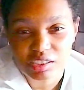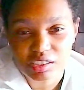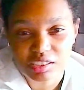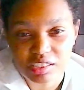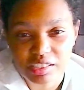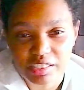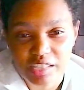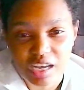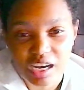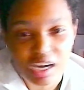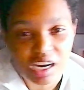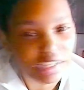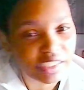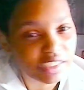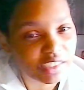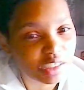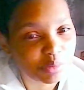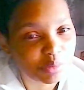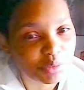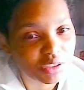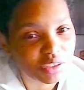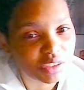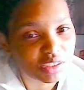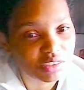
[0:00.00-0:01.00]
I
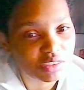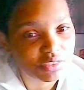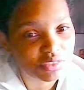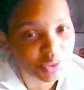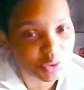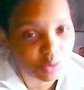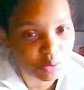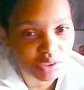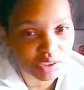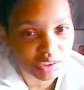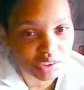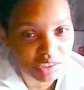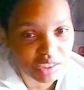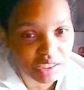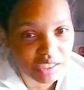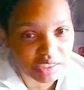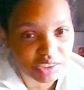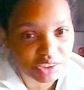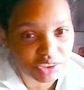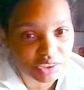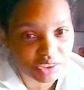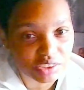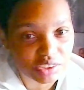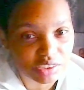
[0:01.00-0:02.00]
believe, is what is
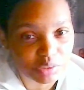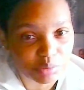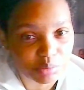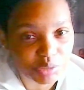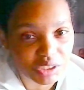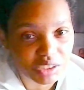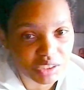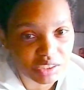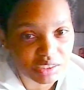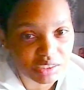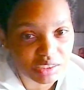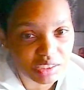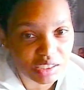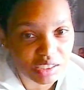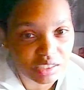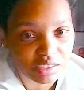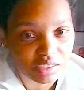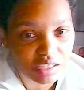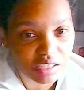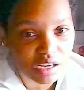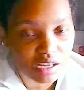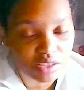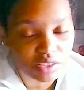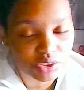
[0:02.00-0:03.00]
actually going to be inside the
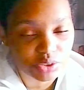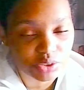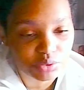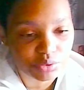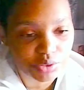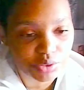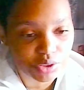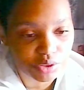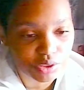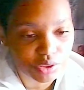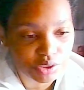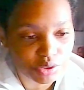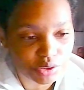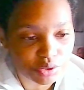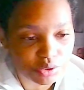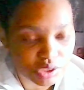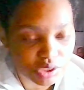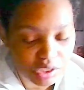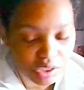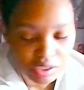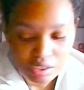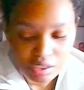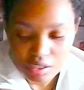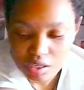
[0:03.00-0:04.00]
console for you to use.
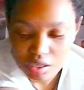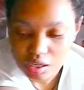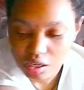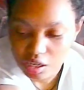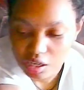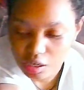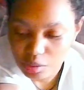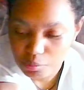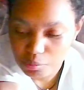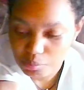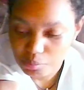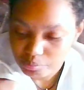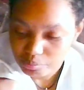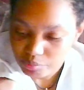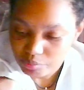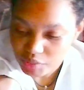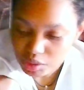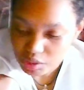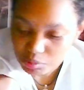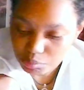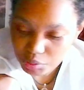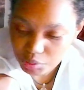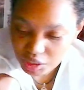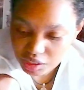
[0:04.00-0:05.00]

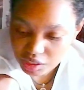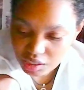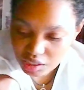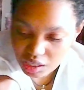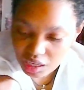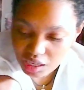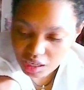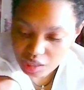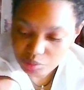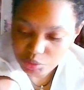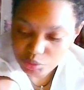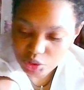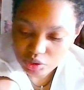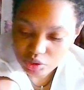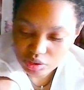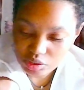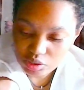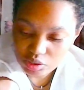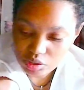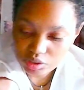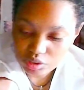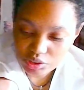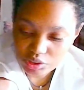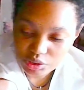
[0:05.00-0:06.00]
But I'm going to
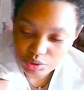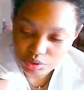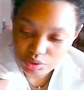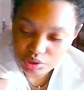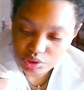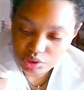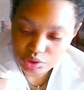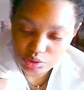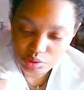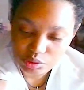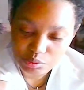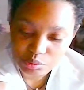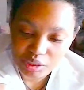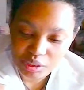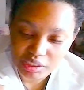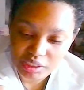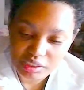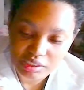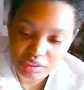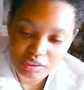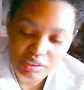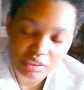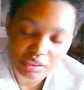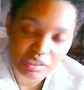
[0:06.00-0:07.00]
also install my
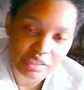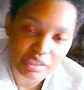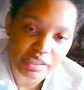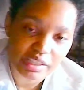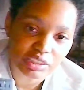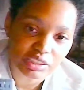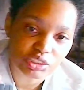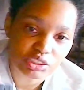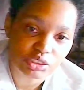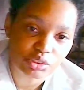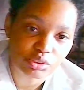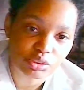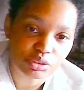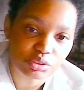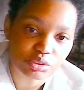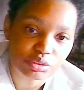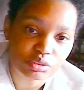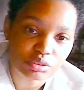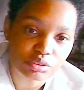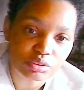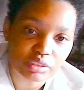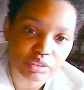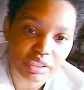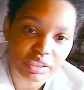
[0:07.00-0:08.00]
external
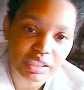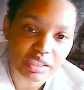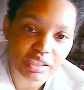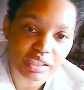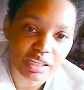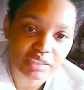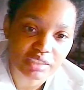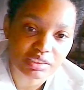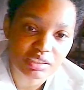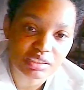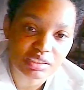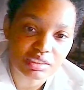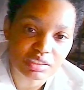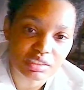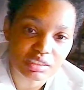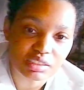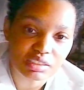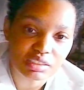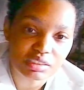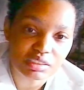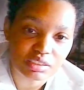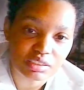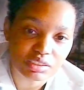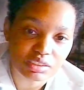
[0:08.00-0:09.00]

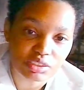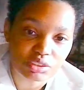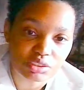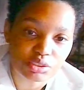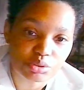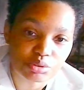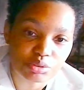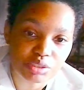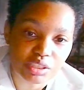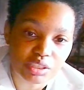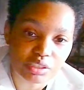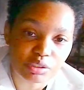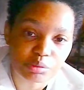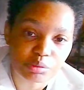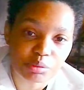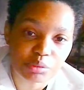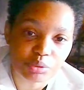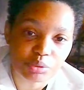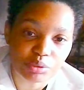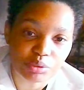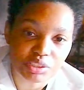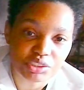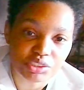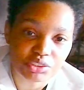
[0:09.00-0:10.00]
SSD. This is a 2 terabyte
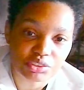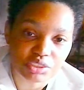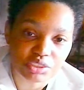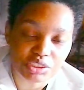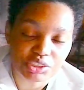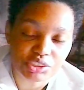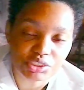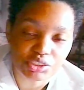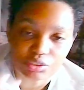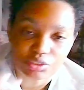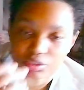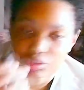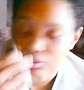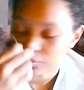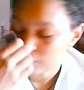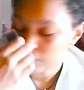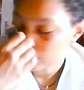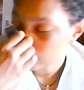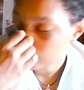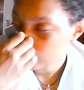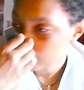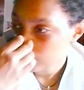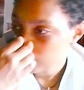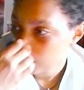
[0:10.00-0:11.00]
Western Digital
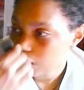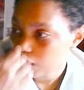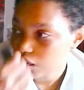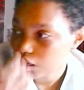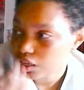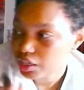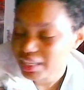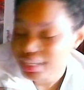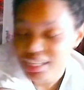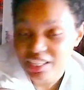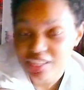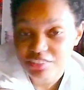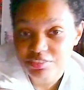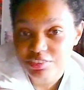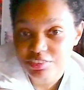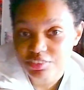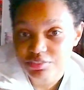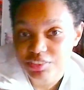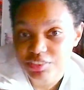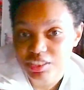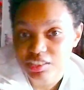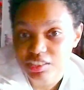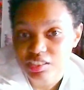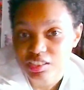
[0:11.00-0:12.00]
850.